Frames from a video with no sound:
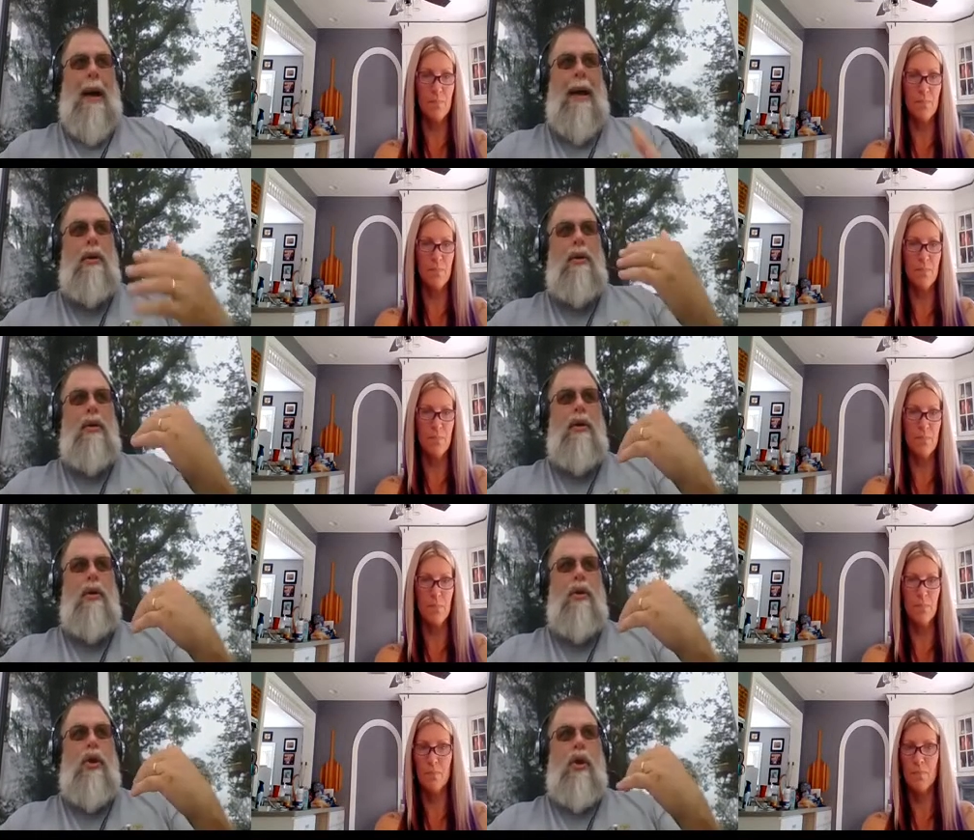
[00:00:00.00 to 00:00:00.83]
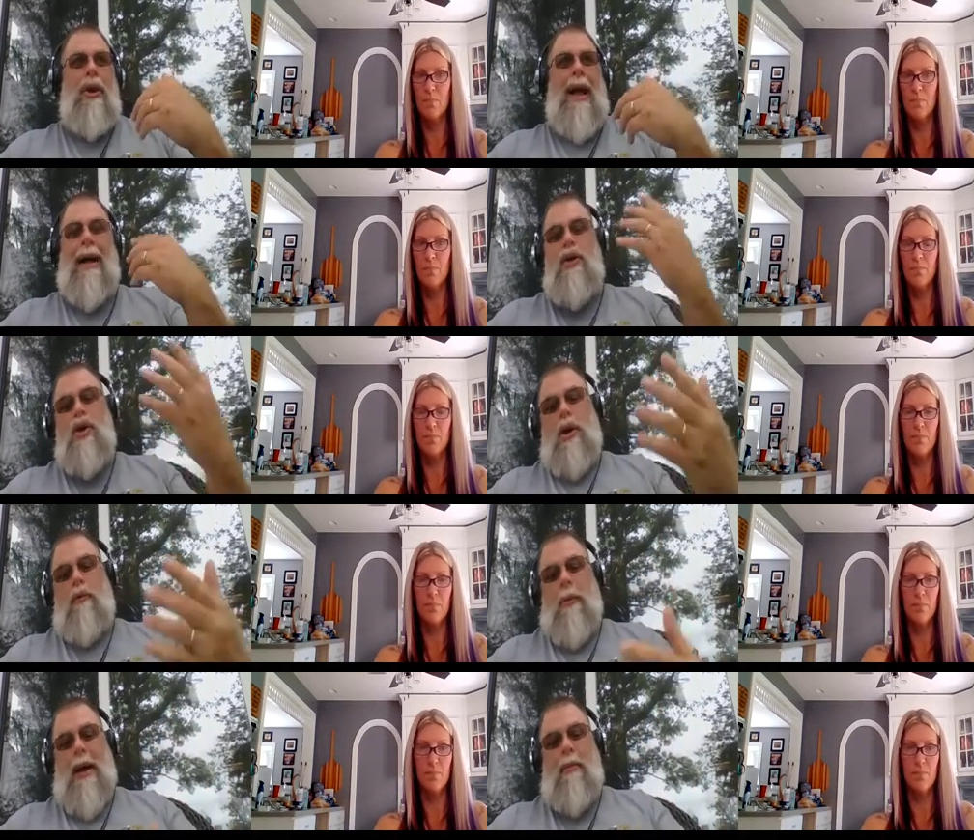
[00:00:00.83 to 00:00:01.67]
Speaker 1: the
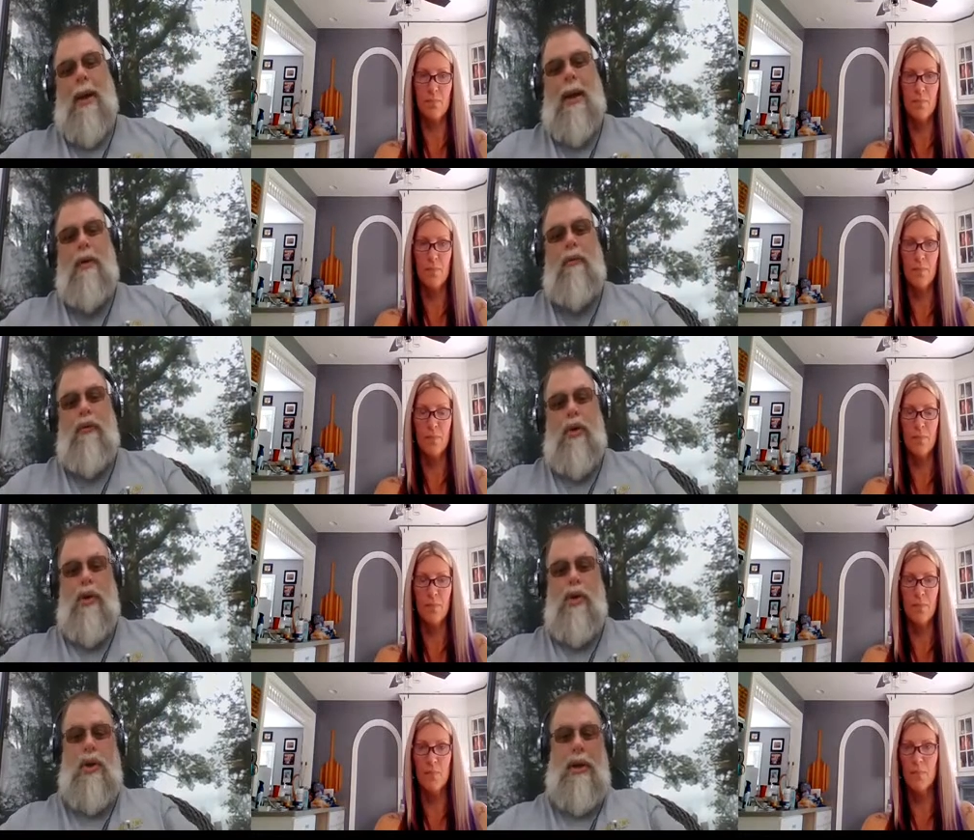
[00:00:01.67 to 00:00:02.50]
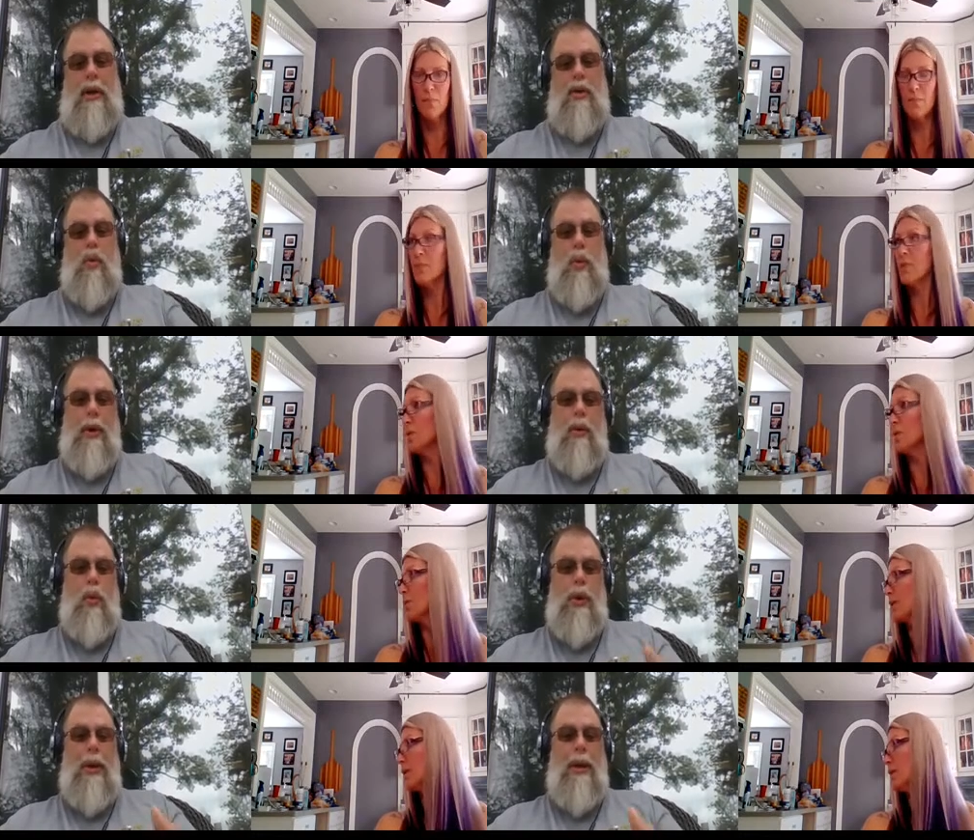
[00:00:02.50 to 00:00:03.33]
logic of my mind first says we
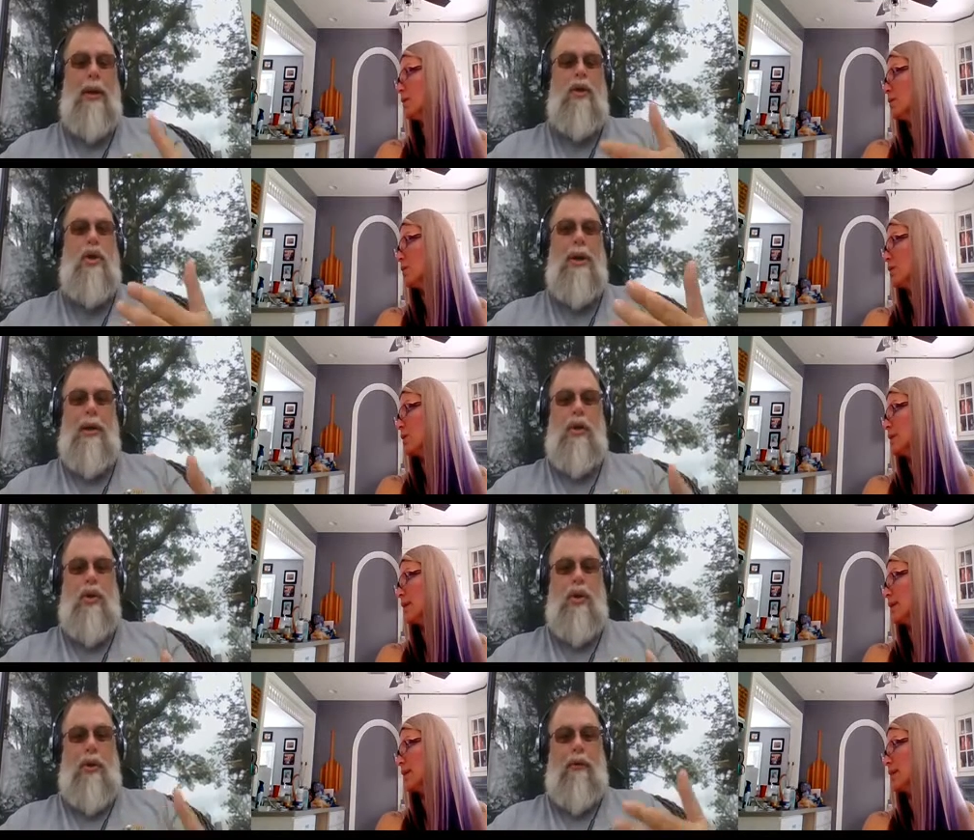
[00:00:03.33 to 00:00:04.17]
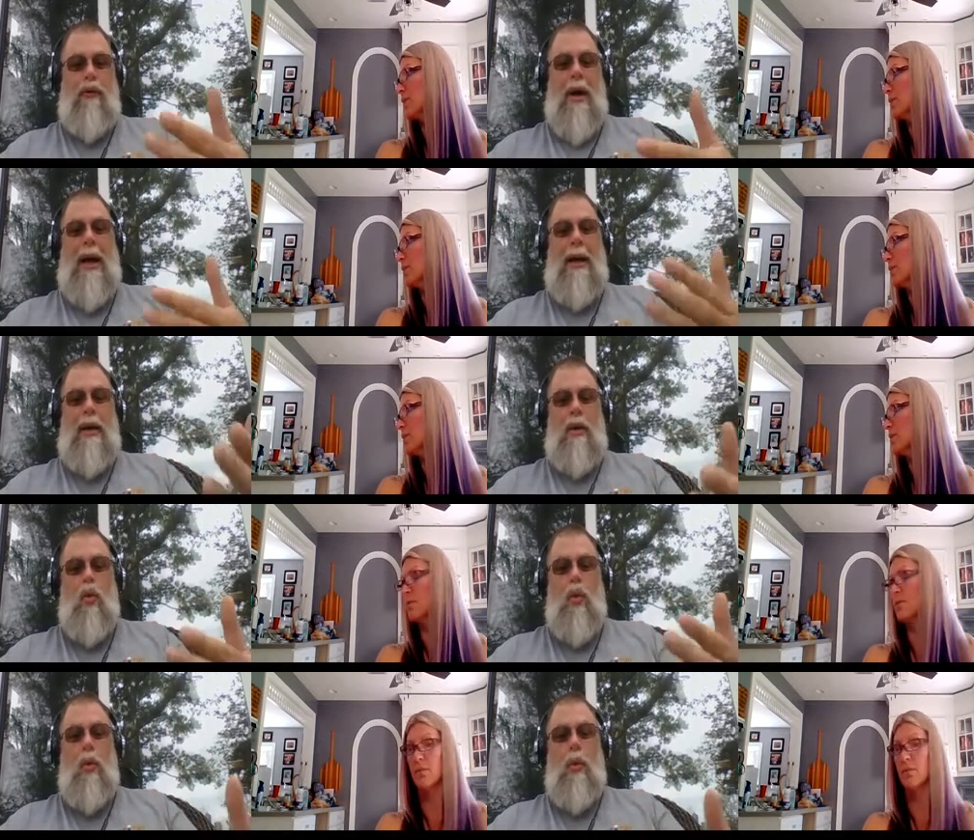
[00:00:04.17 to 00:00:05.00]
each need to
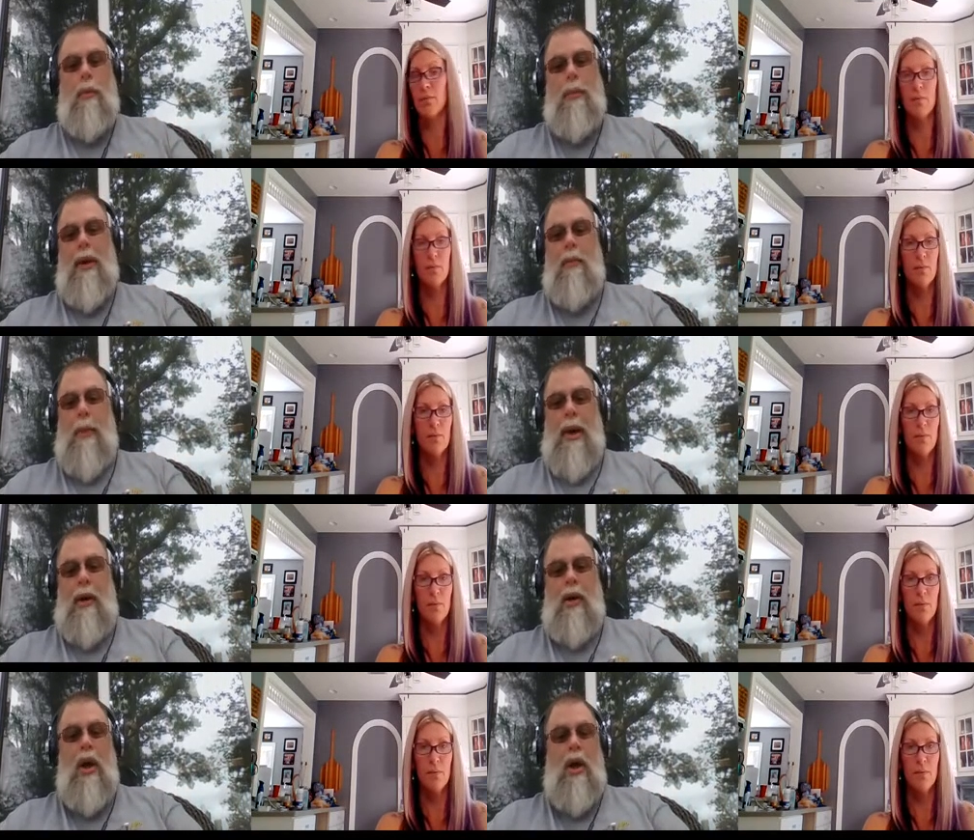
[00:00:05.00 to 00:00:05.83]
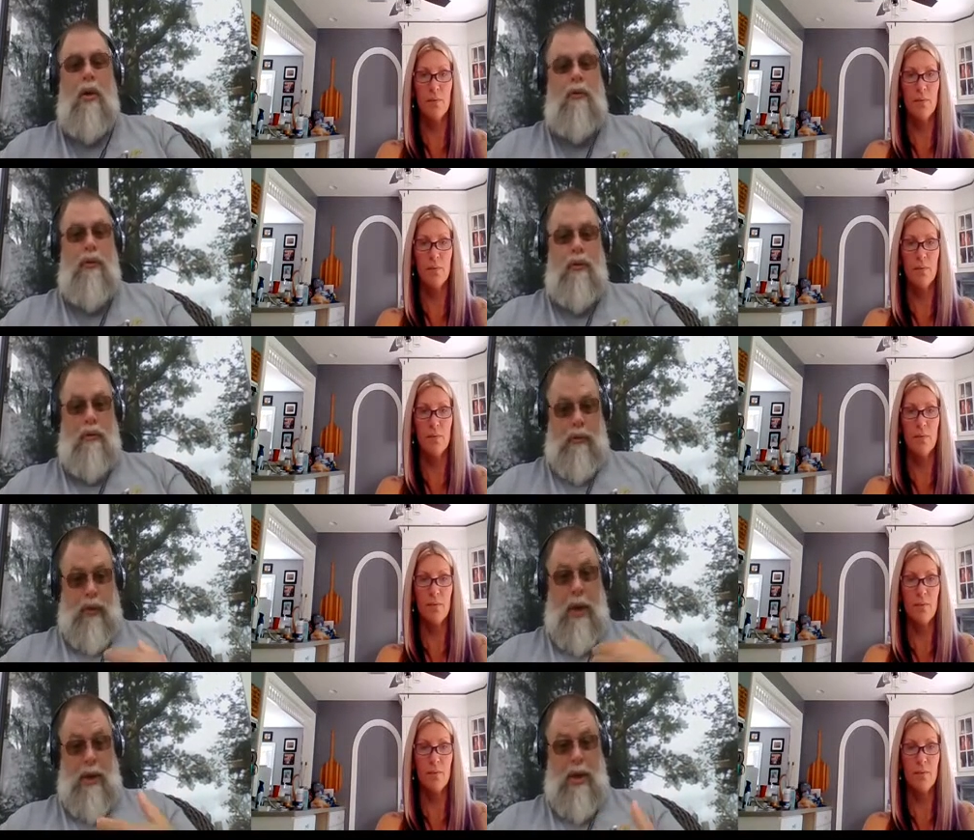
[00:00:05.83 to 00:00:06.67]
define what we mean by love
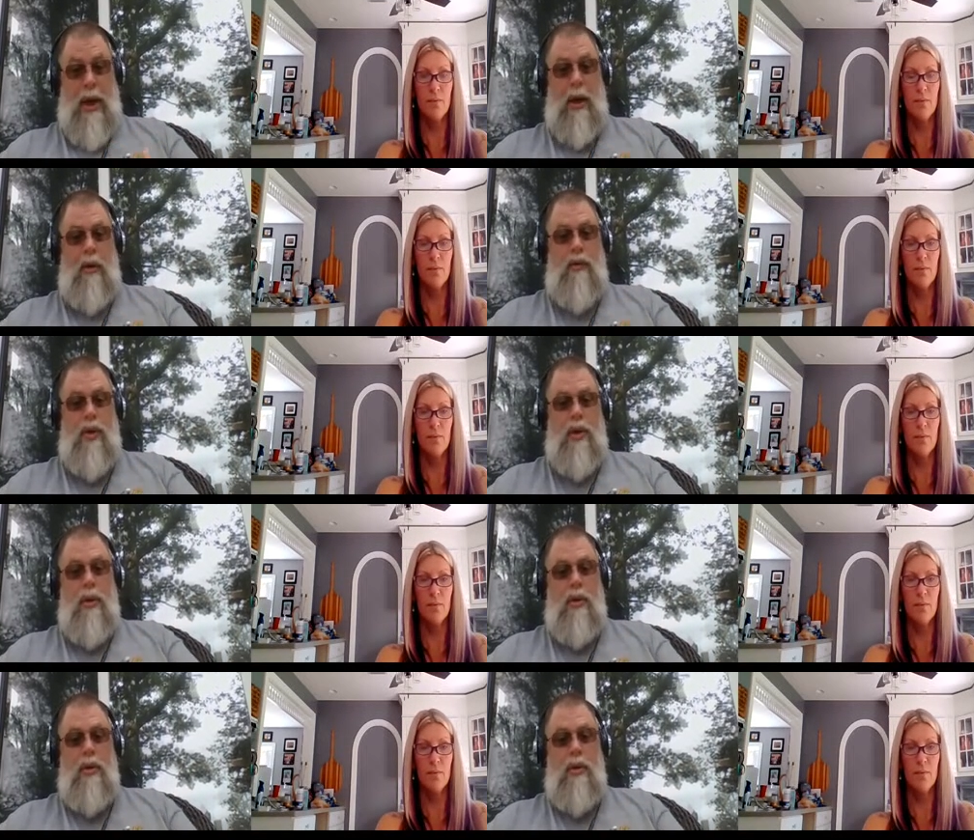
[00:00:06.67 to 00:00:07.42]
for ourselves.